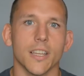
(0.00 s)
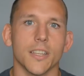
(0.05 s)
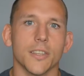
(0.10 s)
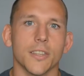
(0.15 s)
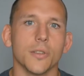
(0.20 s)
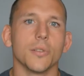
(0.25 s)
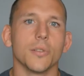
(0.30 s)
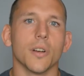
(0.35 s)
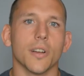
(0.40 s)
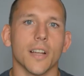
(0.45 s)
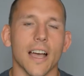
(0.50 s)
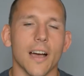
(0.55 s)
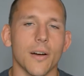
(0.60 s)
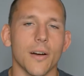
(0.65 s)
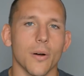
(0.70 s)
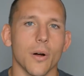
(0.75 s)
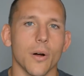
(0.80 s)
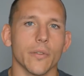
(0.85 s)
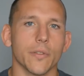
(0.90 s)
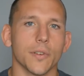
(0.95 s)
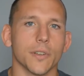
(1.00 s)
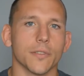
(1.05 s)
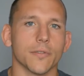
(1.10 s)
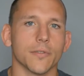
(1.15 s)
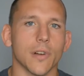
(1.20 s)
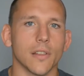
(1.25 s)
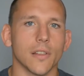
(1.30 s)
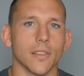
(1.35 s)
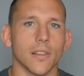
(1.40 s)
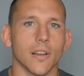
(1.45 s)
You look out over your
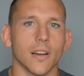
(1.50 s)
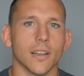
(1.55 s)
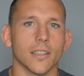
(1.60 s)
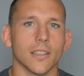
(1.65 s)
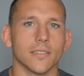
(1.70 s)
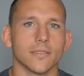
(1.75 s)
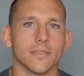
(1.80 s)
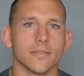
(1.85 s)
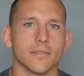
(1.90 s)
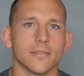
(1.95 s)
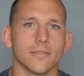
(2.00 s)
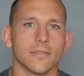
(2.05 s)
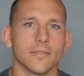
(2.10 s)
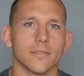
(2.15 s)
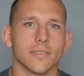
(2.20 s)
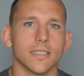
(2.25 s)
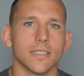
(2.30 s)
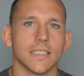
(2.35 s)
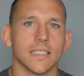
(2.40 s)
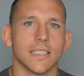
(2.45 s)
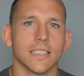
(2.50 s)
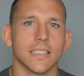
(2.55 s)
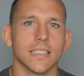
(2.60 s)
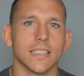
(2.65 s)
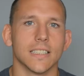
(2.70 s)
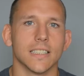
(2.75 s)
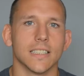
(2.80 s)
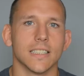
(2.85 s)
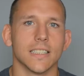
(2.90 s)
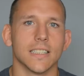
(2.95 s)
front lawn
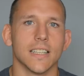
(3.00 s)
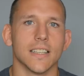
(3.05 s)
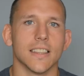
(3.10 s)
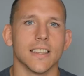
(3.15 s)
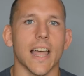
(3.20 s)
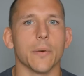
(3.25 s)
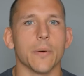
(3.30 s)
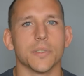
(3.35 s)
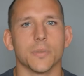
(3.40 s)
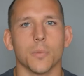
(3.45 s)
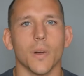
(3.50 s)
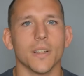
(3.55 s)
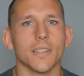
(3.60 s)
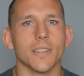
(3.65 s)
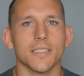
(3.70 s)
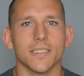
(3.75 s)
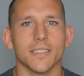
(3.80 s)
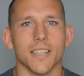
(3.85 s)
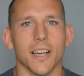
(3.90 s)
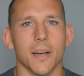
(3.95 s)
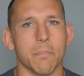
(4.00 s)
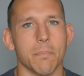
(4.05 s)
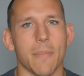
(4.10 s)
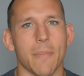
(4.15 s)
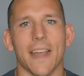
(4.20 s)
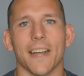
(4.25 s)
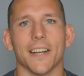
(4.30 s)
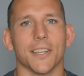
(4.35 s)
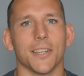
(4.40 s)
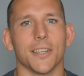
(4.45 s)
that was once a
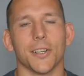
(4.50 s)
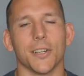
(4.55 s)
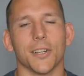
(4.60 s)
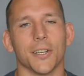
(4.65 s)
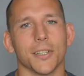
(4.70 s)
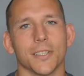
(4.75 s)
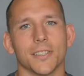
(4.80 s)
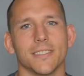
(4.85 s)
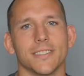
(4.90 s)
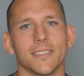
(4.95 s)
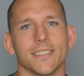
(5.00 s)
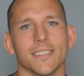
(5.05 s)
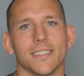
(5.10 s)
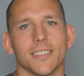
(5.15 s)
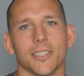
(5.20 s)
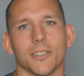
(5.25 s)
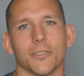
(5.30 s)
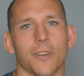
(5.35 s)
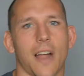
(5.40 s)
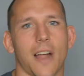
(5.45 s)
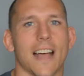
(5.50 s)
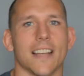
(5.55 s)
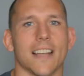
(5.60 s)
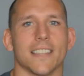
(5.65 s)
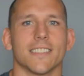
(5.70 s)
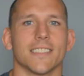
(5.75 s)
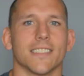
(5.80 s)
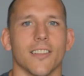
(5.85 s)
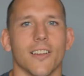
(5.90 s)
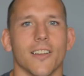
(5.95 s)
manicured
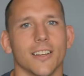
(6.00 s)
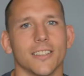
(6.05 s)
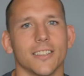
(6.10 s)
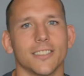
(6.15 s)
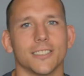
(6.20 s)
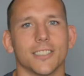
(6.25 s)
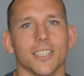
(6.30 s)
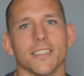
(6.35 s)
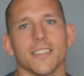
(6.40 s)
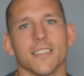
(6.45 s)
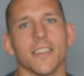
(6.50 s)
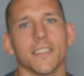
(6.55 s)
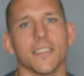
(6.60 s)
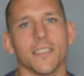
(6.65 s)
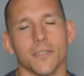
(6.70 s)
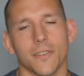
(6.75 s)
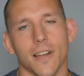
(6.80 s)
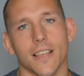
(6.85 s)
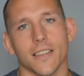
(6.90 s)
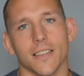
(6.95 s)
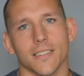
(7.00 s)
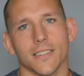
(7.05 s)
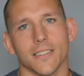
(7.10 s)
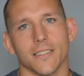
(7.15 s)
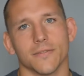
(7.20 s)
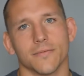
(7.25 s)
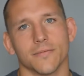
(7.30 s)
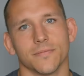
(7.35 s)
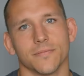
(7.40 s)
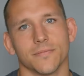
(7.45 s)
grass lawn just like the rest.
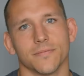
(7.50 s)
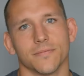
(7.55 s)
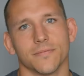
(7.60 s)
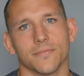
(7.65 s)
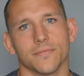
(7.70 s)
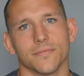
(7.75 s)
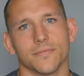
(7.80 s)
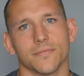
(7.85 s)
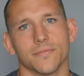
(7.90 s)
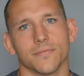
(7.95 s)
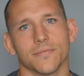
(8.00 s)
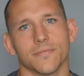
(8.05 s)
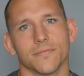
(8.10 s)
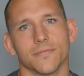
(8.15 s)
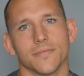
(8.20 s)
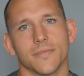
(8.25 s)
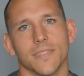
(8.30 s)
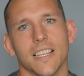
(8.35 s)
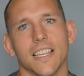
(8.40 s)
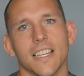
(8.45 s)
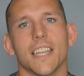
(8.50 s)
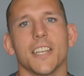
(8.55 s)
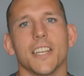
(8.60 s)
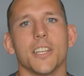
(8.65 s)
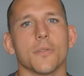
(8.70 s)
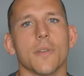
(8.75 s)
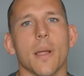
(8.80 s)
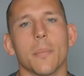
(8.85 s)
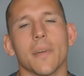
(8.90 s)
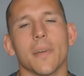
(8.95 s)
And
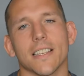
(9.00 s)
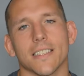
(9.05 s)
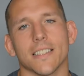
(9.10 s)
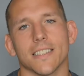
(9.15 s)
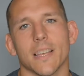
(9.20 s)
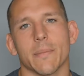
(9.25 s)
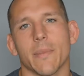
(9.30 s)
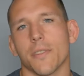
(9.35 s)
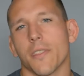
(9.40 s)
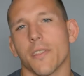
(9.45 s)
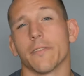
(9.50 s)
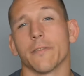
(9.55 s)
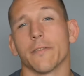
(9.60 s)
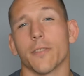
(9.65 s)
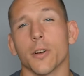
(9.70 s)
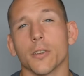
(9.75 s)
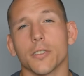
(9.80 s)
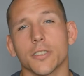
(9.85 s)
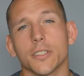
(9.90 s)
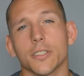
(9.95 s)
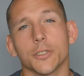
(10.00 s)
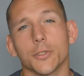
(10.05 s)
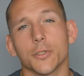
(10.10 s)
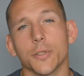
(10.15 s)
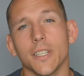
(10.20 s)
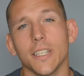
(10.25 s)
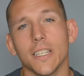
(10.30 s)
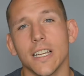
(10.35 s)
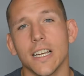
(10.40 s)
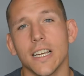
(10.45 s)
you reminisce about the first
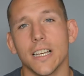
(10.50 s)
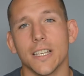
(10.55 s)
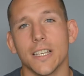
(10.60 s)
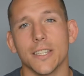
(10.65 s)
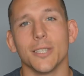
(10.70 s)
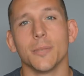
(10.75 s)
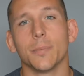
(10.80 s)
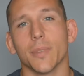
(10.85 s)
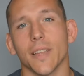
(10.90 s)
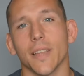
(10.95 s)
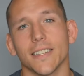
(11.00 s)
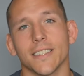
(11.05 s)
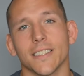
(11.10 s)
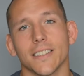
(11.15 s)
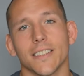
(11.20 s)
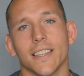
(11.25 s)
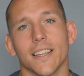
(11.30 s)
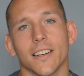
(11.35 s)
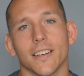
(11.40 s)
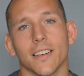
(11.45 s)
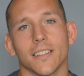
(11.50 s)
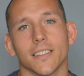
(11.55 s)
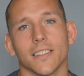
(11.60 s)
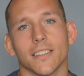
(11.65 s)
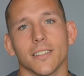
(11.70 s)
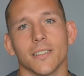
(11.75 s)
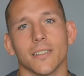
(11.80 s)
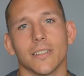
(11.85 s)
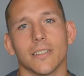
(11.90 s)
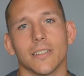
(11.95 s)
tree you planted there
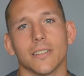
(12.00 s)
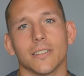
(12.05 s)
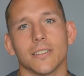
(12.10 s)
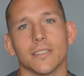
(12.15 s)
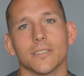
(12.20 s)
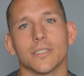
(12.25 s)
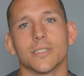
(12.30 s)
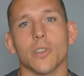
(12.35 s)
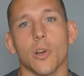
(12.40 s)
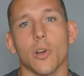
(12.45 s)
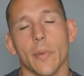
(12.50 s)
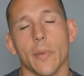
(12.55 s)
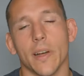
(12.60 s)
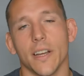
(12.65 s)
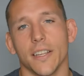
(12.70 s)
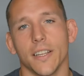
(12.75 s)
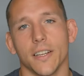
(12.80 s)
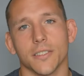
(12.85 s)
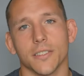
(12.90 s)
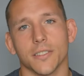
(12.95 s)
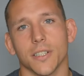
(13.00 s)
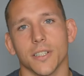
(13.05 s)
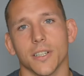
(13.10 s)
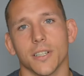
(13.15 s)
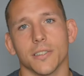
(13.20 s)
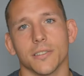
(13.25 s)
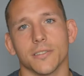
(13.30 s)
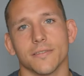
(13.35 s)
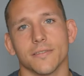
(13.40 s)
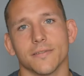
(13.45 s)
so many years
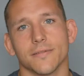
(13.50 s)
ago.